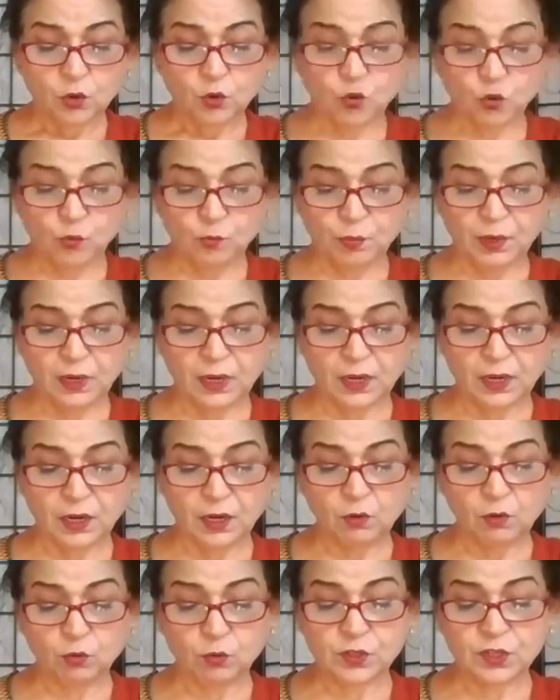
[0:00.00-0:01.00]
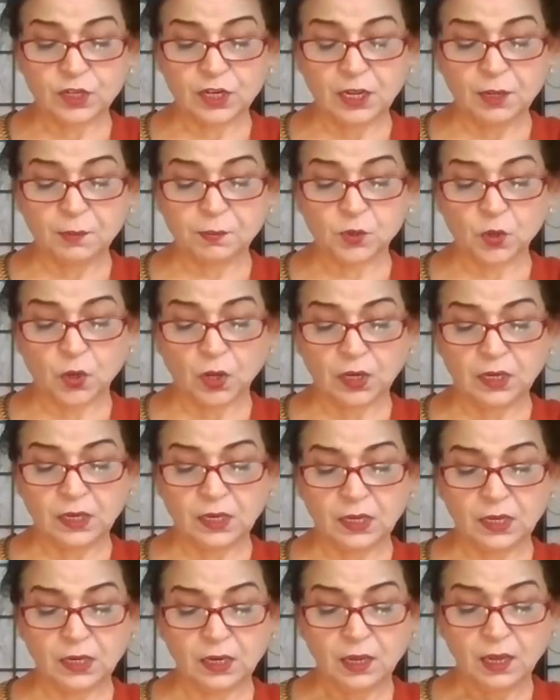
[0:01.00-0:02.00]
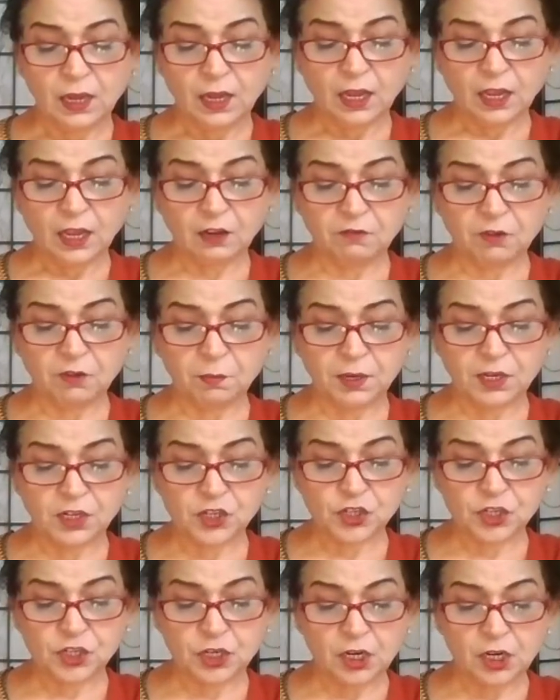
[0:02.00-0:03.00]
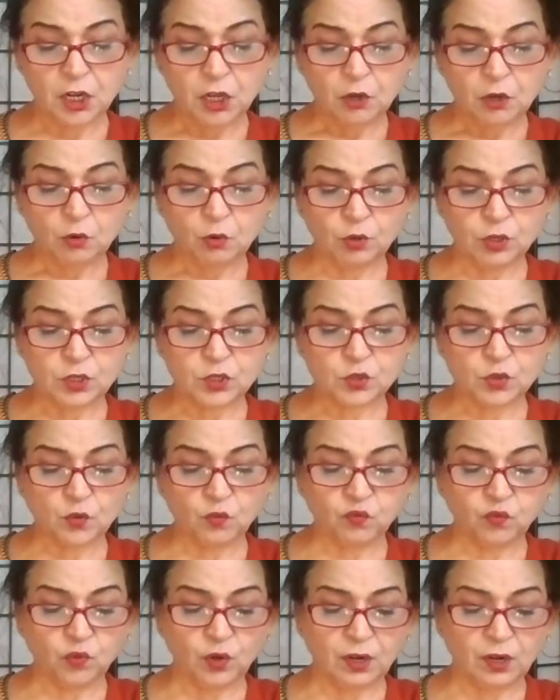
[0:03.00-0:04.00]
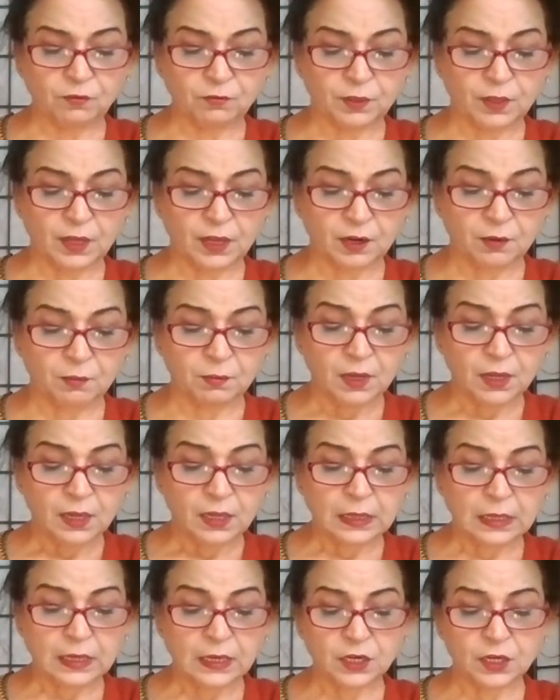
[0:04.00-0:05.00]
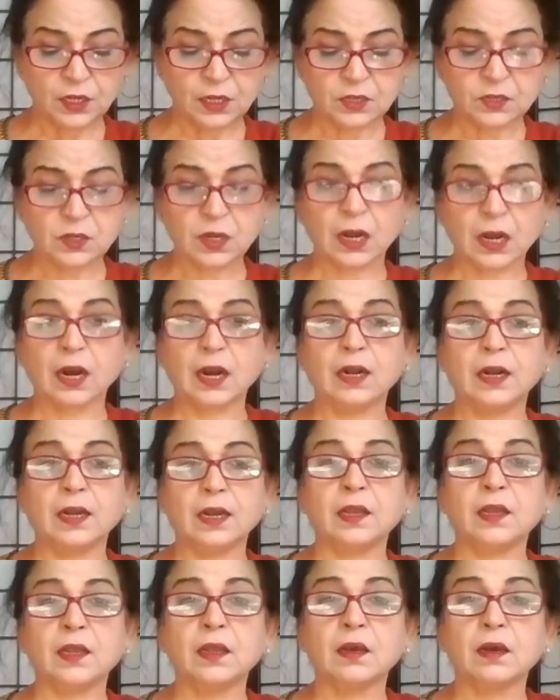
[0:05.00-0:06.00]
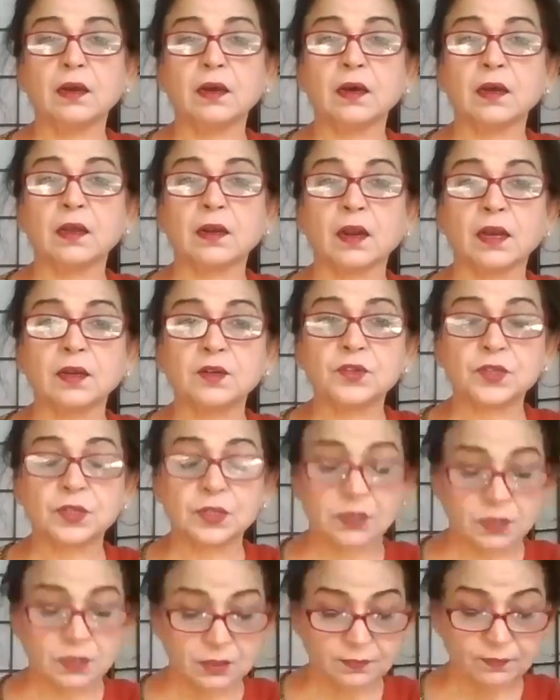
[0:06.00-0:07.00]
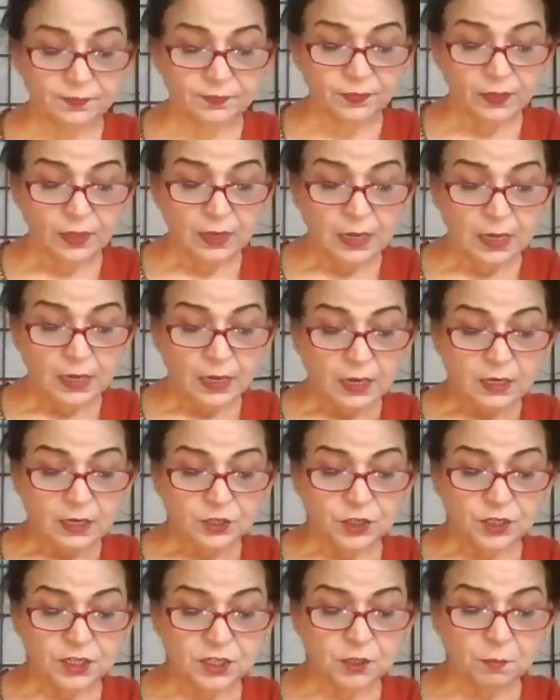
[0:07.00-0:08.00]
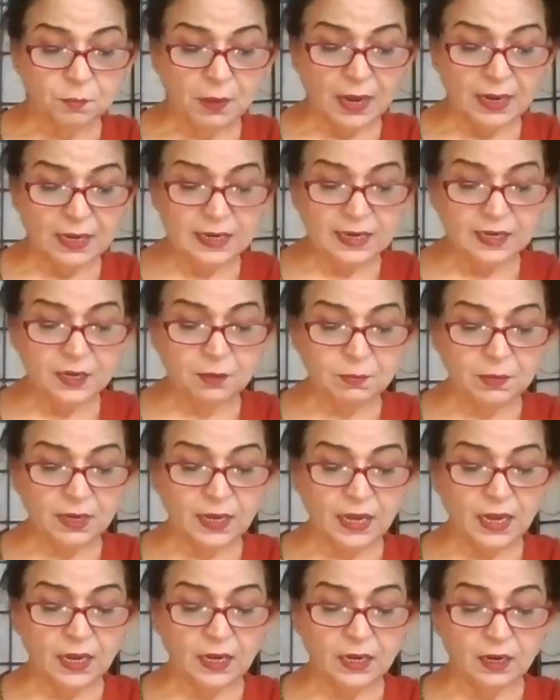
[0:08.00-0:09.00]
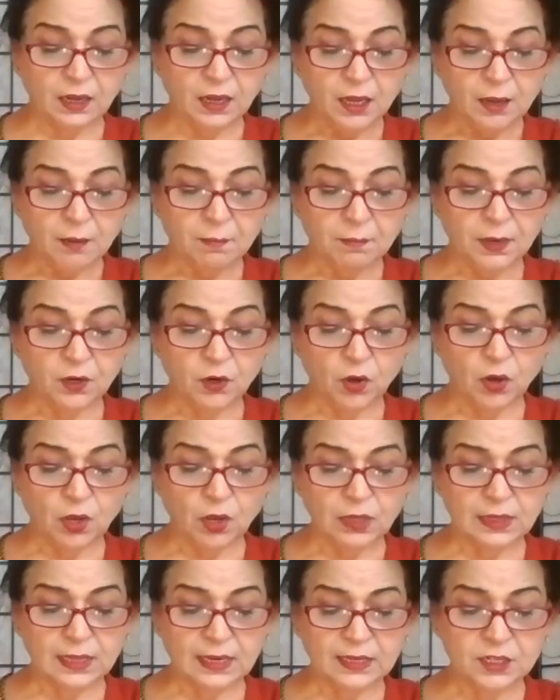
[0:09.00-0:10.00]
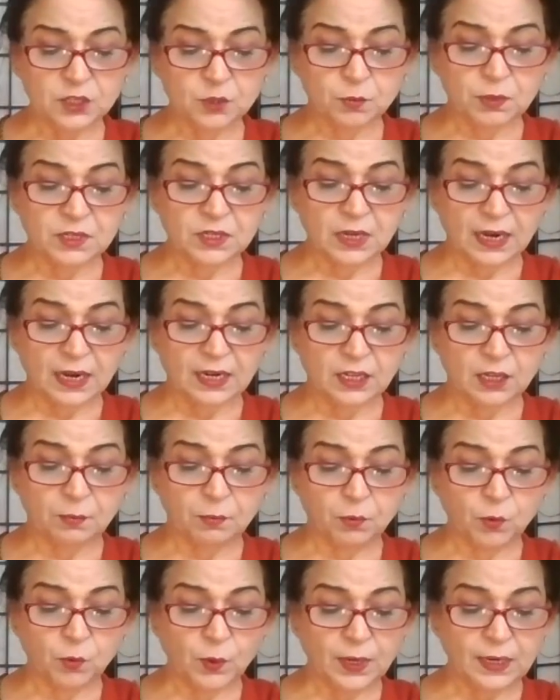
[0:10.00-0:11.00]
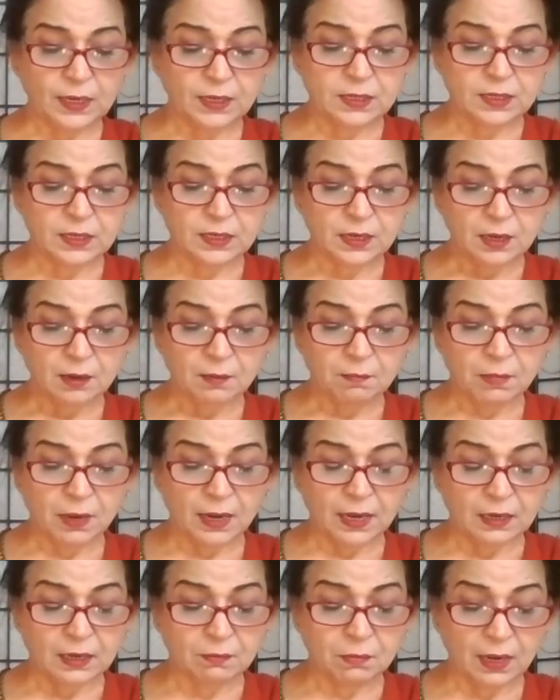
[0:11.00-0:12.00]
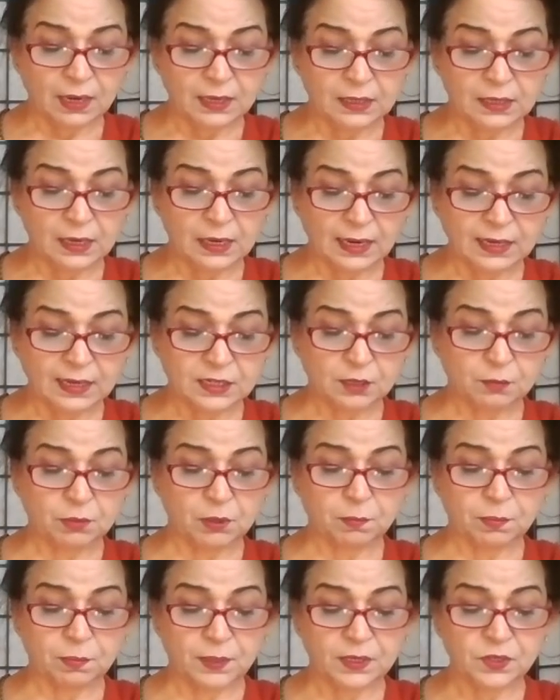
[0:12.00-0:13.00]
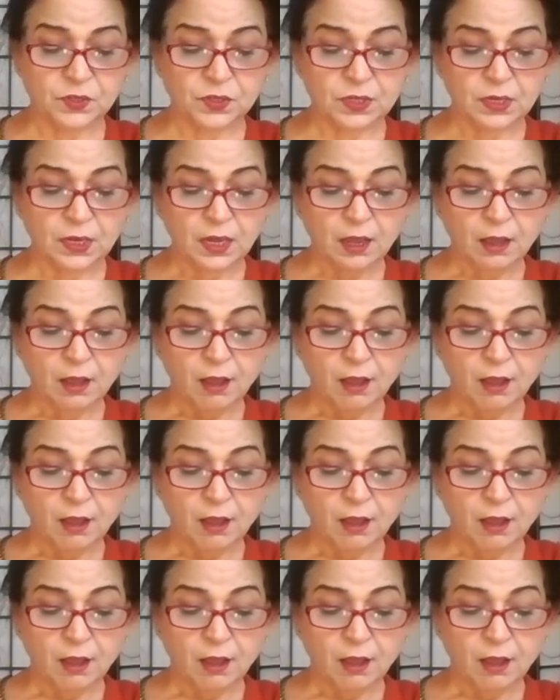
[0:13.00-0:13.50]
Kumbhakaran, who sleeps all year, and Vibhishan, who is so full of dharma that he is hardly a Rakshas. She smiled at him again, but all that is beside the point by my delectable prince.